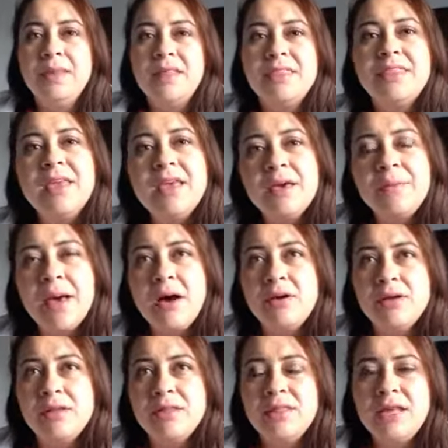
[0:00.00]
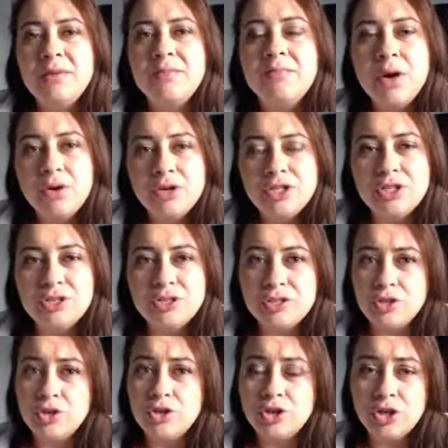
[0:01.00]
Think about the emotional,
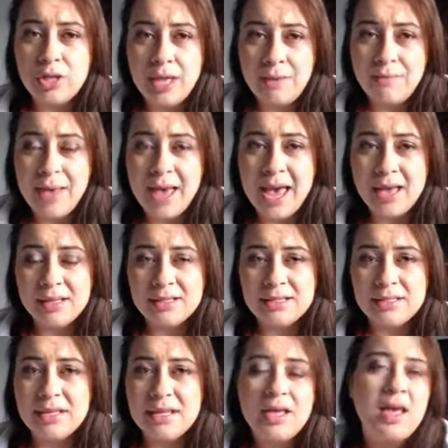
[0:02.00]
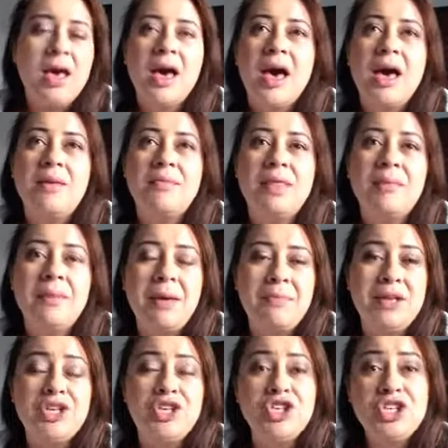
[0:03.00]
social impacts that might
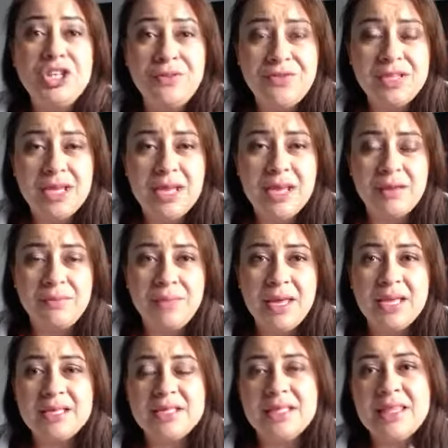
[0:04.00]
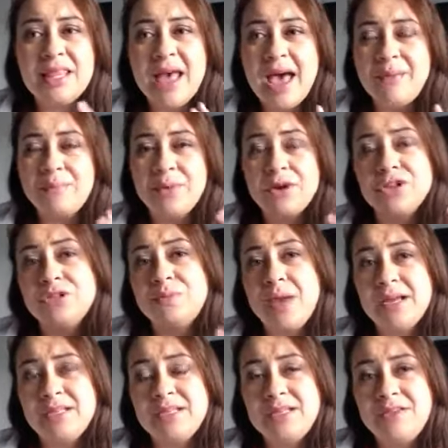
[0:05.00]
be shifting, because that
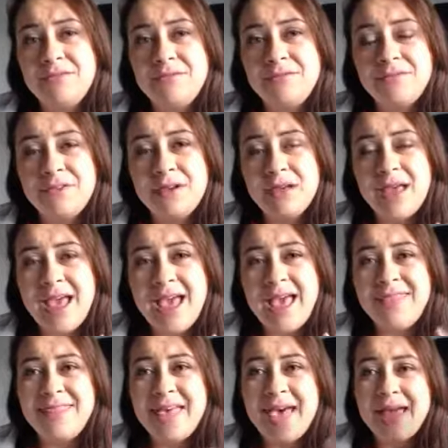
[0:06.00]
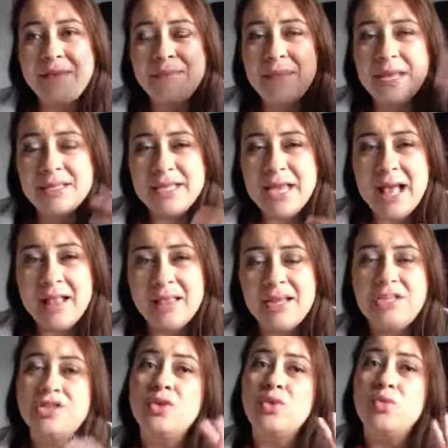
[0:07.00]
perspective and that
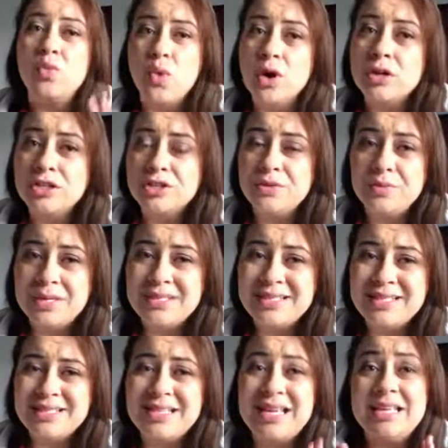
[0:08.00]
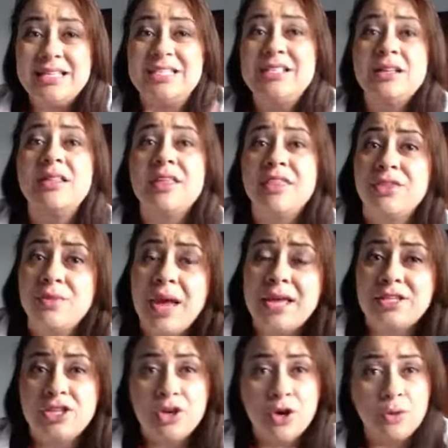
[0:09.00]
mentality towards your business is still a
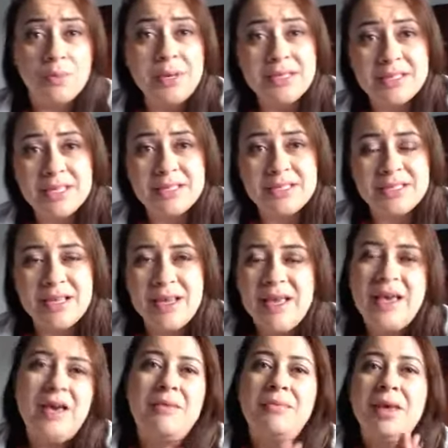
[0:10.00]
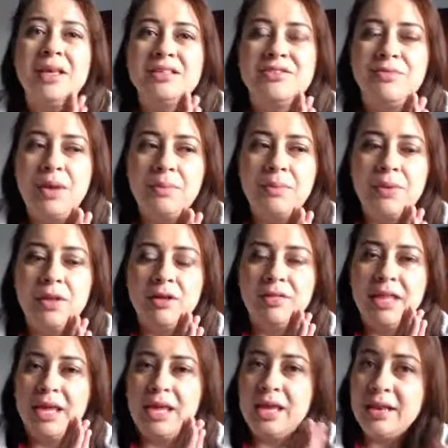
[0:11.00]
threat to your business. Because if people are
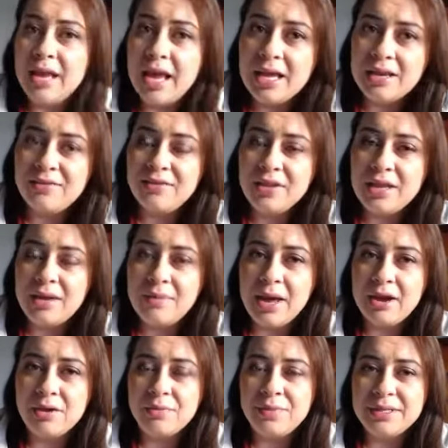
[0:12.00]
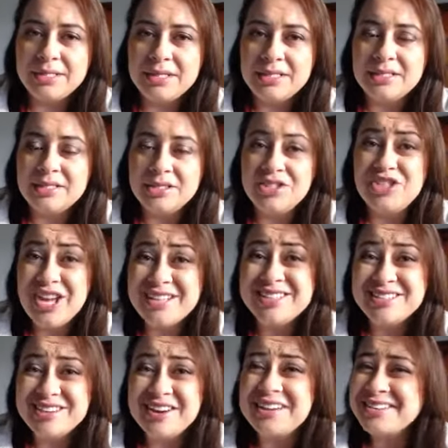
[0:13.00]
thinking negatively about your business,
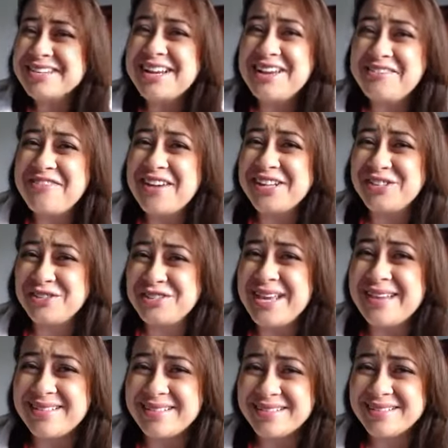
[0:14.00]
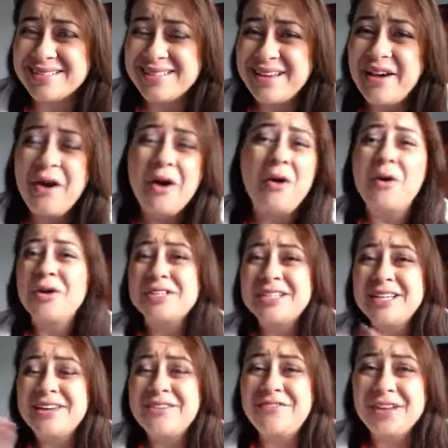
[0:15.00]
chances are it's going to affect your sales, or it's
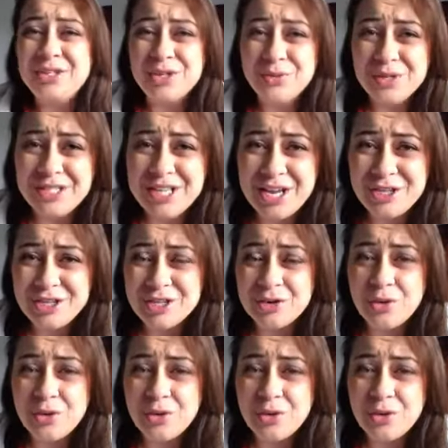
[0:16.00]
going to affect your retention,